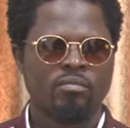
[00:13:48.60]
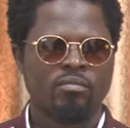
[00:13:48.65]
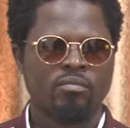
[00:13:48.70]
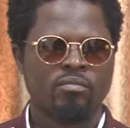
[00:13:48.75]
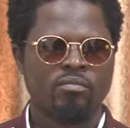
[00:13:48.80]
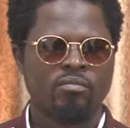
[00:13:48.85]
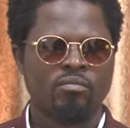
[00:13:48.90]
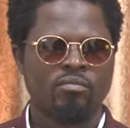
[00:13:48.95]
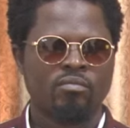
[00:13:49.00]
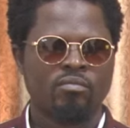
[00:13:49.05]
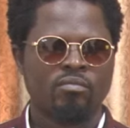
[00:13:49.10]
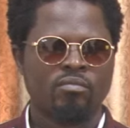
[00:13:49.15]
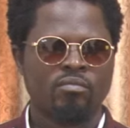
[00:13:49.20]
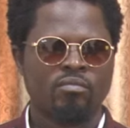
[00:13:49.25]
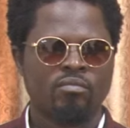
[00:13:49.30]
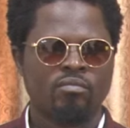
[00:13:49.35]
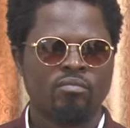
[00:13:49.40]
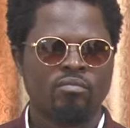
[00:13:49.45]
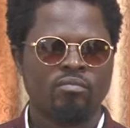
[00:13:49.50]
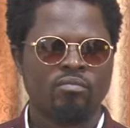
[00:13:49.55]

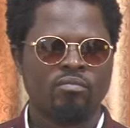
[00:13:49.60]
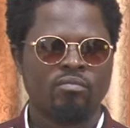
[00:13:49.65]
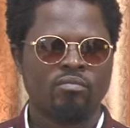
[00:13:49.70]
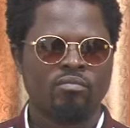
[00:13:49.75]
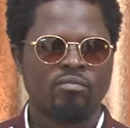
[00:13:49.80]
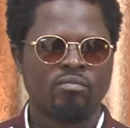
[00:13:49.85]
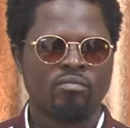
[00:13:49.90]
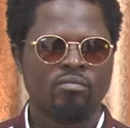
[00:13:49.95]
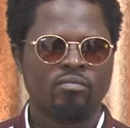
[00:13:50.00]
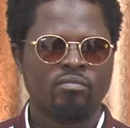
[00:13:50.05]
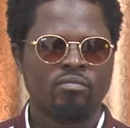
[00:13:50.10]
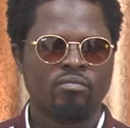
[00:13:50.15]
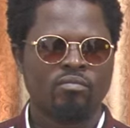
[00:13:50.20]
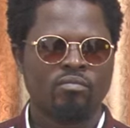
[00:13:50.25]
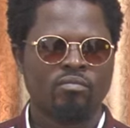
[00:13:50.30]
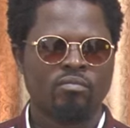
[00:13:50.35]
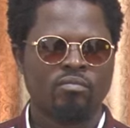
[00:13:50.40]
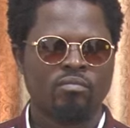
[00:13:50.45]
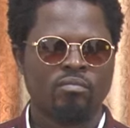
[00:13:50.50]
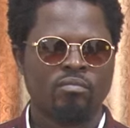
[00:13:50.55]

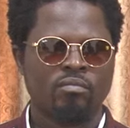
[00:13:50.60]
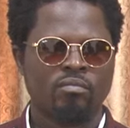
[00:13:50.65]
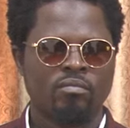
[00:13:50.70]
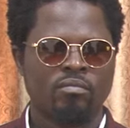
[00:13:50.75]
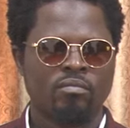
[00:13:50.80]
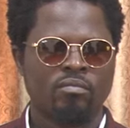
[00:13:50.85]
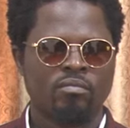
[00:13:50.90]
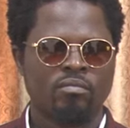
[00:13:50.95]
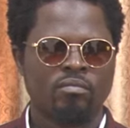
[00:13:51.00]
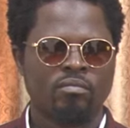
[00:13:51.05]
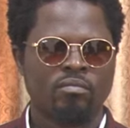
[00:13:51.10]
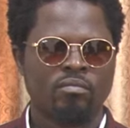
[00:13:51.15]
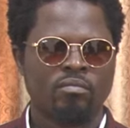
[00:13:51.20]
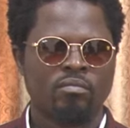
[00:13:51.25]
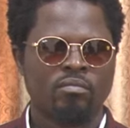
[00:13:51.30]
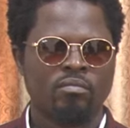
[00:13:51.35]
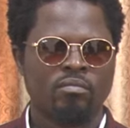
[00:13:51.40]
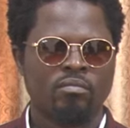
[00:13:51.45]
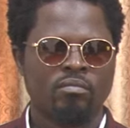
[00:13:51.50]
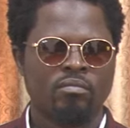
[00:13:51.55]

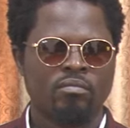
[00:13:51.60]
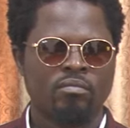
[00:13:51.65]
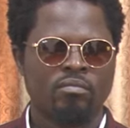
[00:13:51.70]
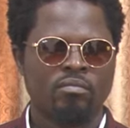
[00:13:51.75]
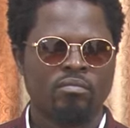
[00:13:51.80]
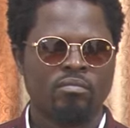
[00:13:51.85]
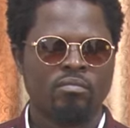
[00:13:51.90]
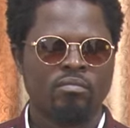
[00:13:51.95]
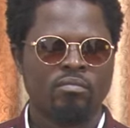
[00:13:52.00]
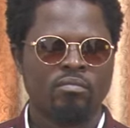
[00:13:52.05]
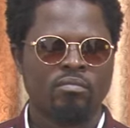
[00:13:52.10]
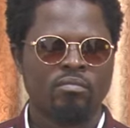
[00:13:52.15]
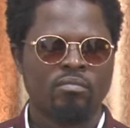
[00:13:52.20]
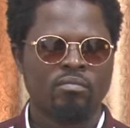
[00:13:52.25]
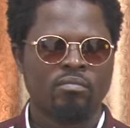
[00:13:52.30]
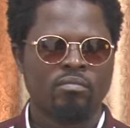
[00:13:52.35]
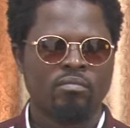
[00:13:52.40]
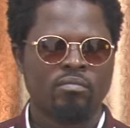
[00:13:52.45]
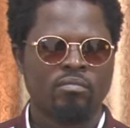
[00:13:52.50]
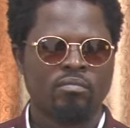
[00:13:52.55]

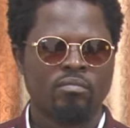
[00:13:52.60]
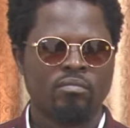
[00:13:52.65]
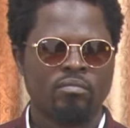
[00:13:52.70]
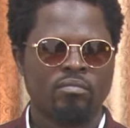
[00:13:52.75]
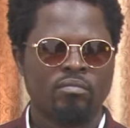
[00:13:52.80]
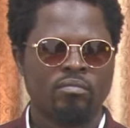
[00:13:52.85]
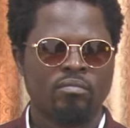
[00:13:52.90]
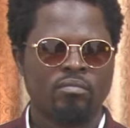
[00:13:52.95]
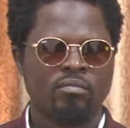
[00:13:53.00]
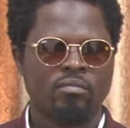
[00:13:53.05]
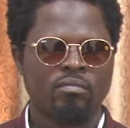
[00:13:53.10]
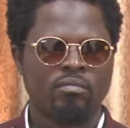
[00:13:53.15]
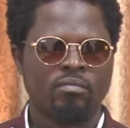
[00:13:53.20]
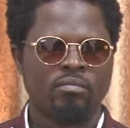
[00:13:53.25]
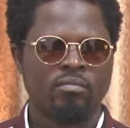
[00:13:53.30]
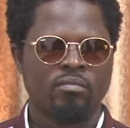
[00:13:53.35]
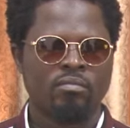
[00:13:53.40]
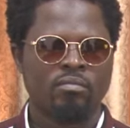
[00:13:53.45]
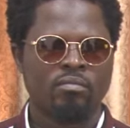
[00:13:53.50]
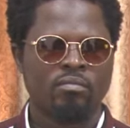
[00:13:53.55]

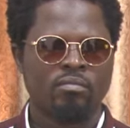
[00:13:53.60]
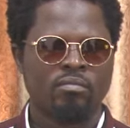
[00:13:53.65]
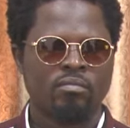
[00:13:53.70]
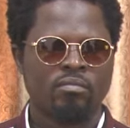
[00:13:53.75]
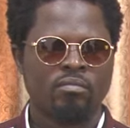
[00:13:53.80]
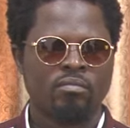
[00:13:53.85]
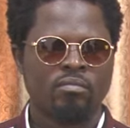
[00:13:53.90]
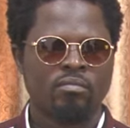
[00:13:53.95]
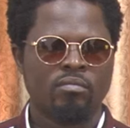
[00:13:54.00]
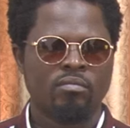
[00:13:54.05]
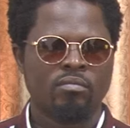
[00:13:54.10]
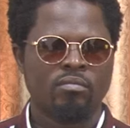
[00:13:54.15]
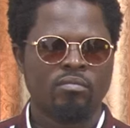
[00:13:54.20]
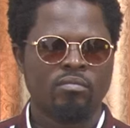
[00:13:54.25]
(not speaking)